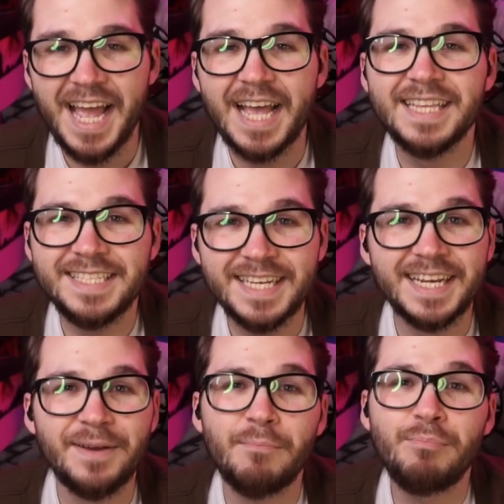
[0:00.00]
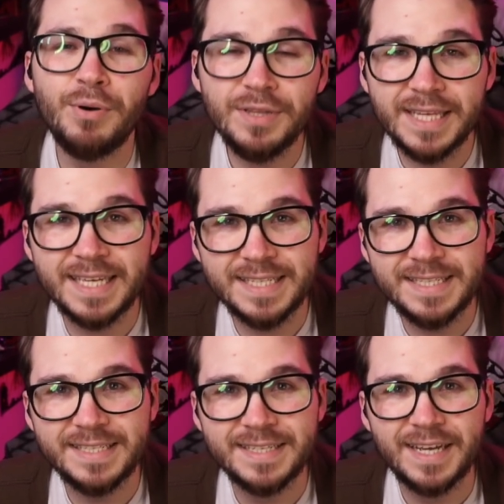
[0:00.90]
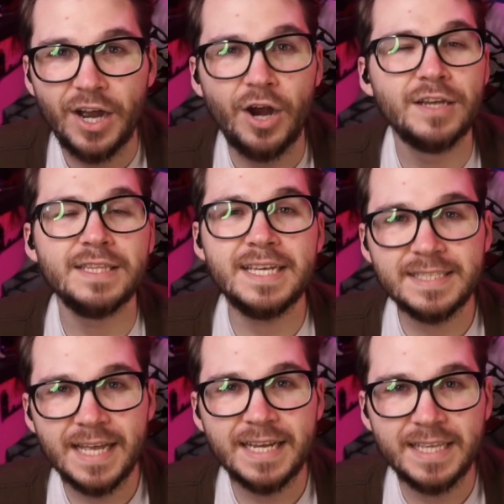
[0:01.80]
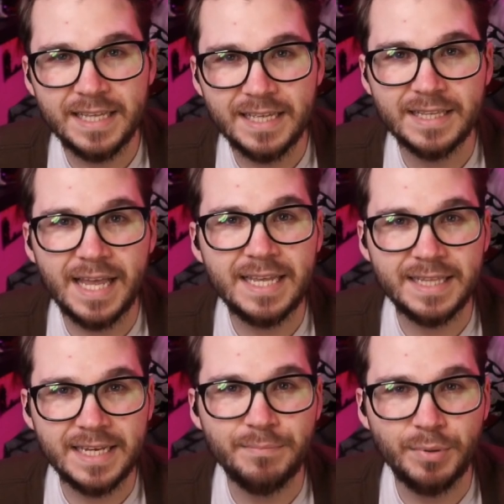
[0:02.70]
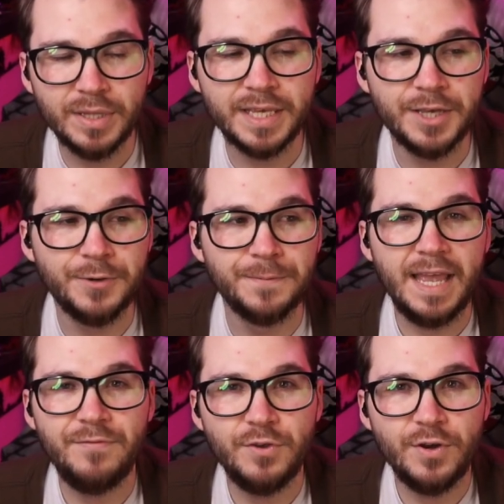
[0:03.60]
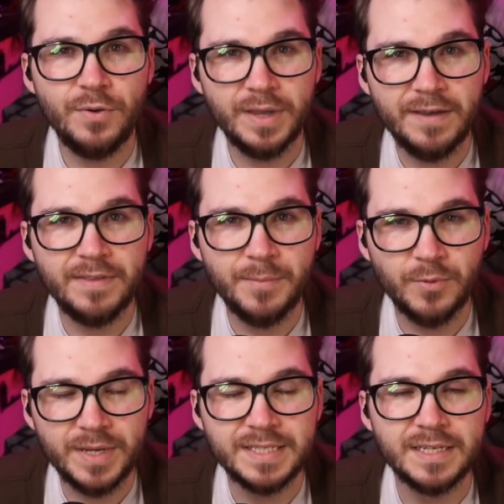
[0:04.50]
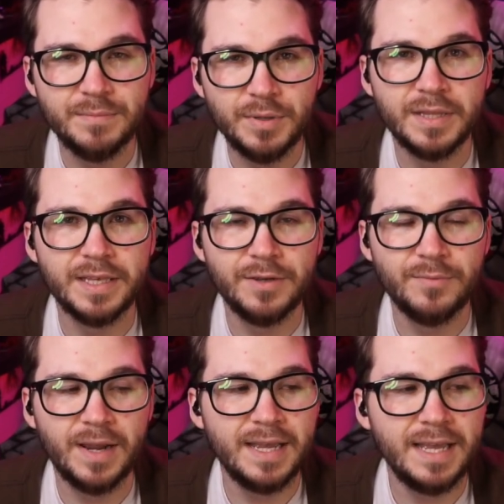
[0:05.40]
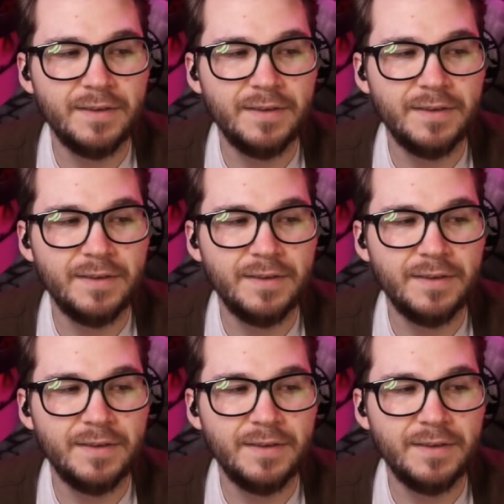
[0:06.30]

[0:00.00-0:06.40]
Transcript: Listen, bullies are less likely likely to bully you if you don't give them a reason to bully you, right?